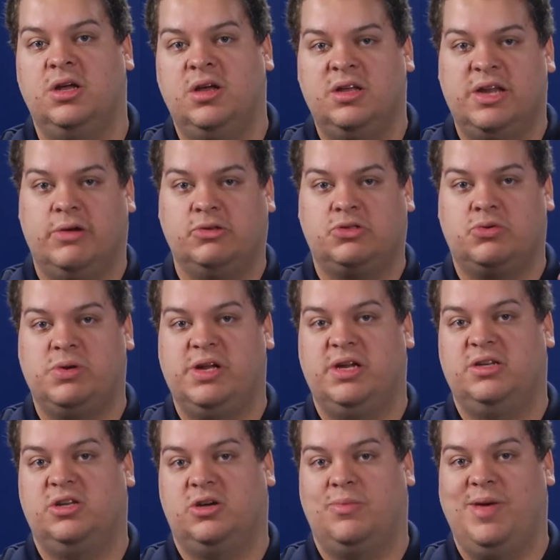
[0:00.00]
that was created
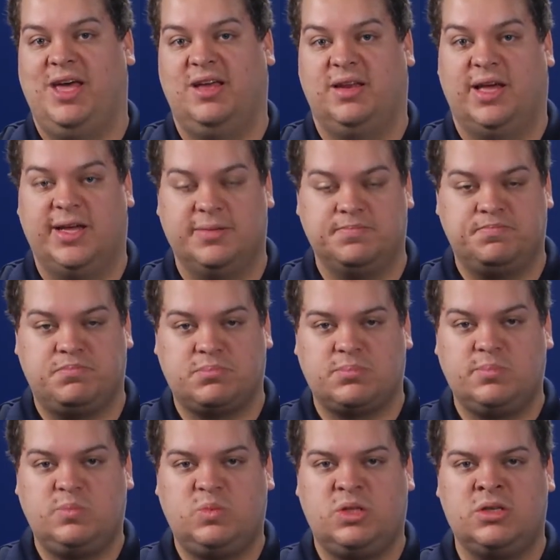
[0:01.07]
at the command line.
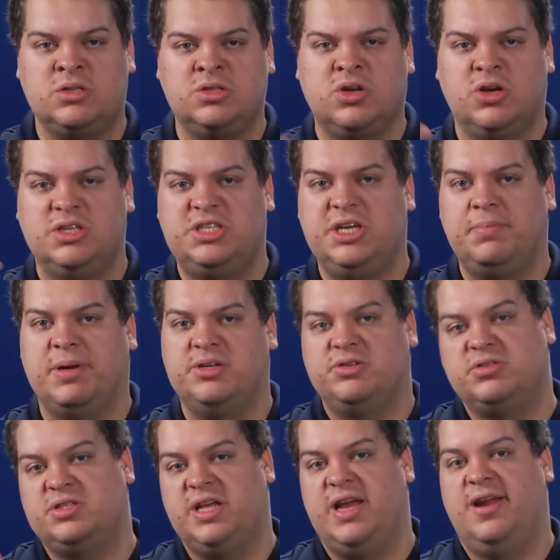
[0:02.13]
So a deep
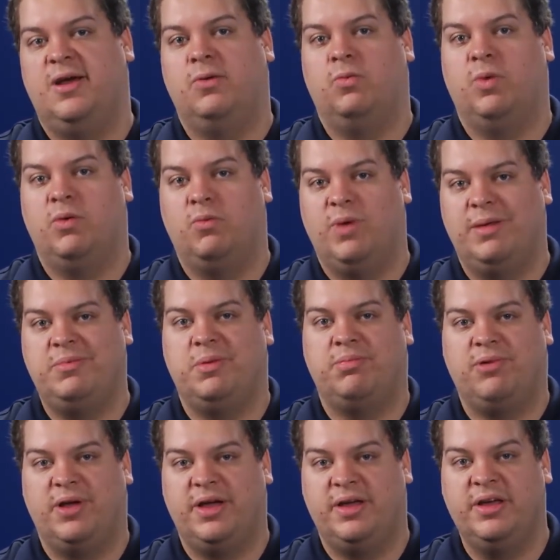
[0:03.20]
understanding of what web
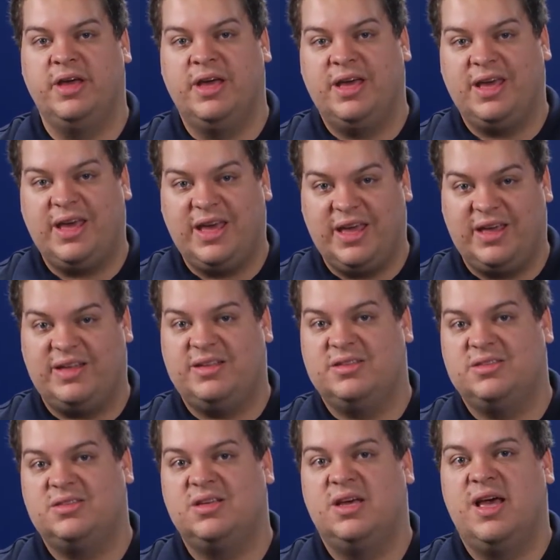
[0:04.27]
deploy
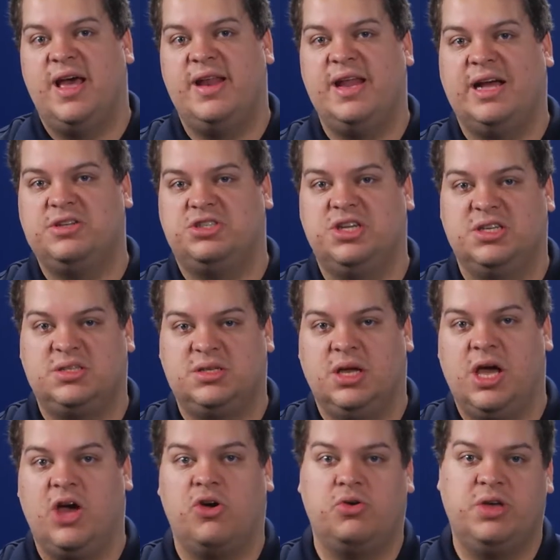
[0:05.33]
is, and not just,
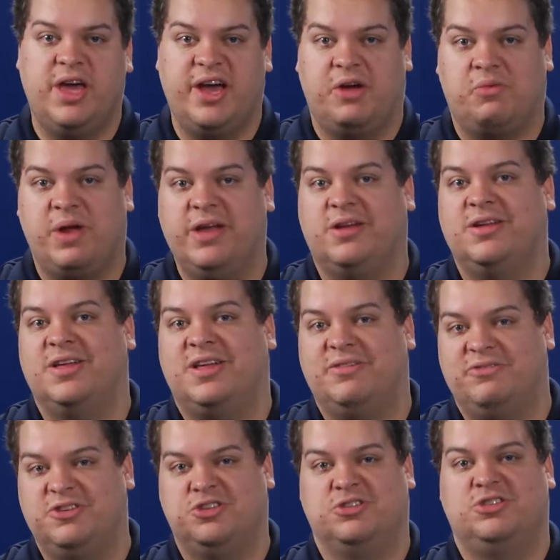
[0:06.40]
oh yeah, I right click in
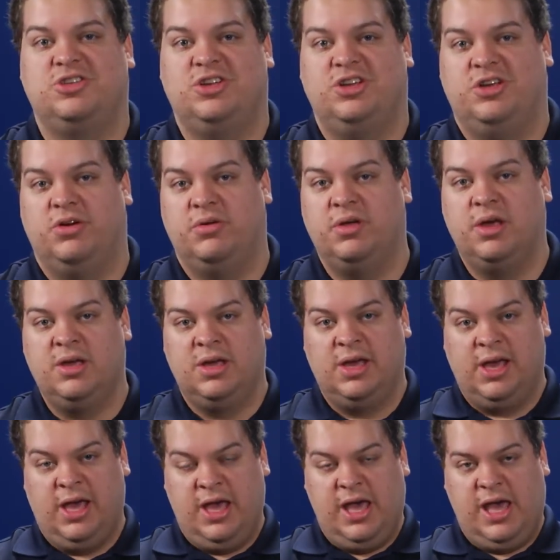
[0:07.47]
Visual Studio
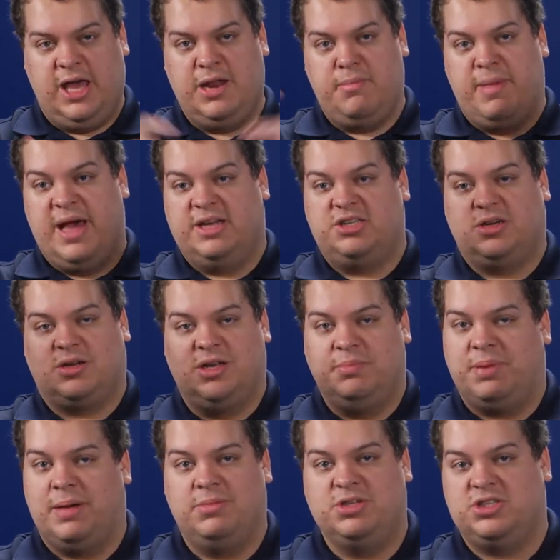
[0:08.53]
and it magically
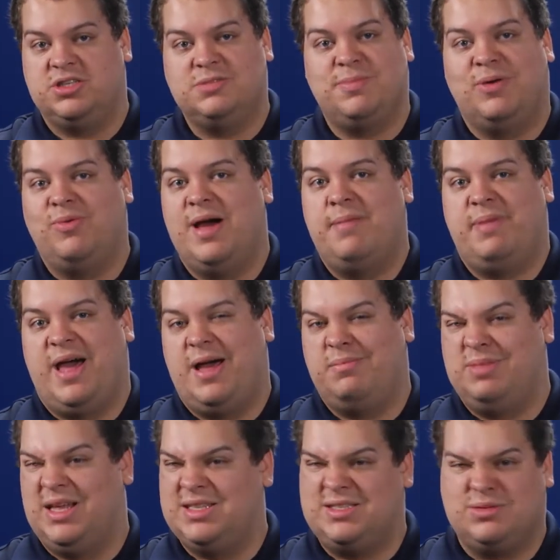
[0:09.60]
publishes my web app.
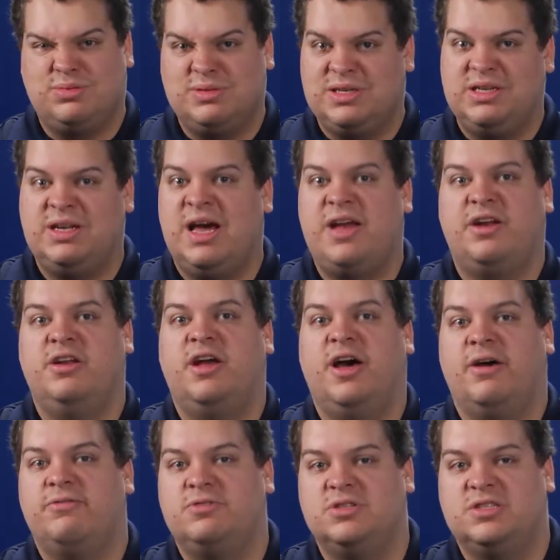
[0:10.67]
That's really not
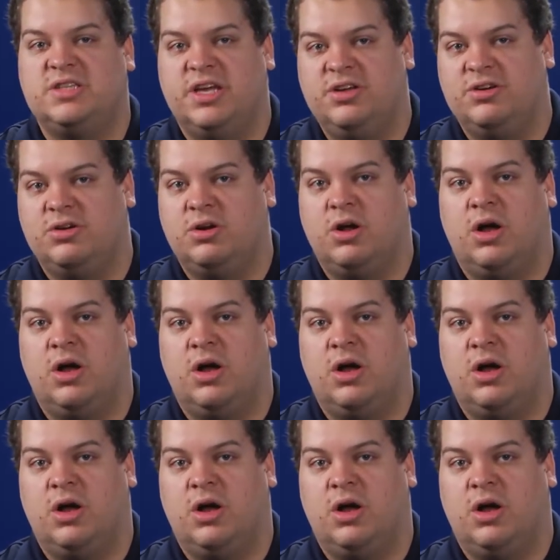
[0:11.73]
enough to say you're